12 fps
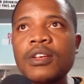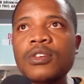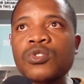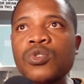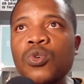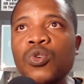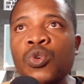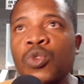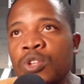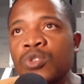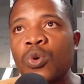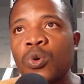So you
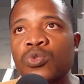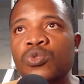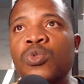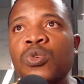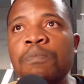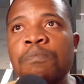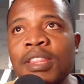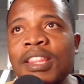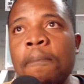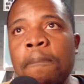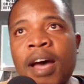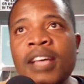need to also be
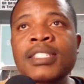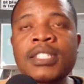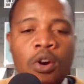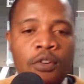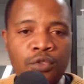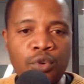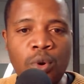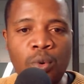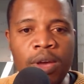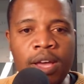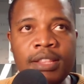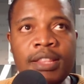the master of your
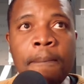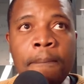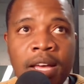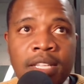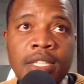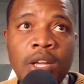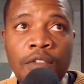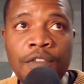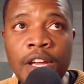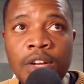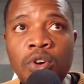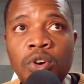work, the master of
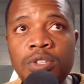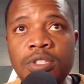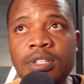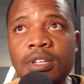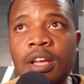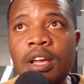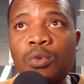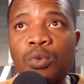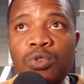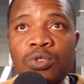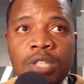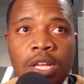that course.
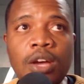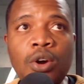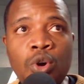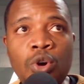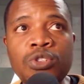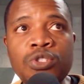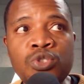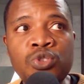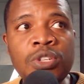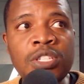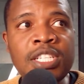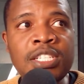When you study a course, you
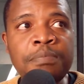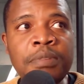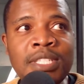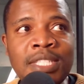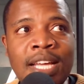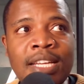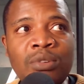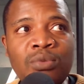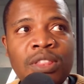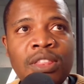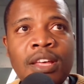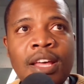shouldn't just be studying
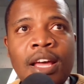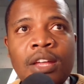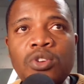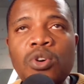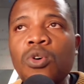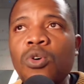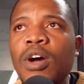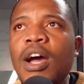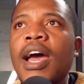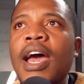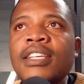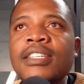with, no,
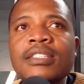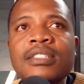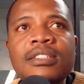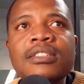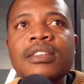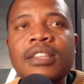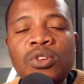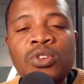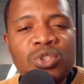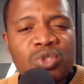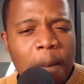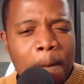I just, you
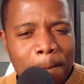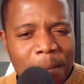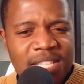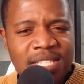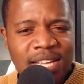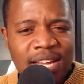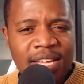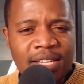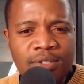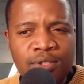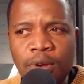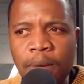need to master
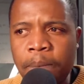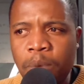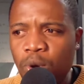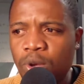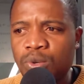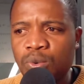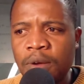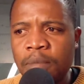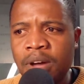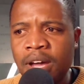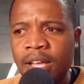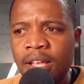it to a point
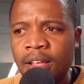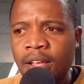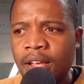whereby,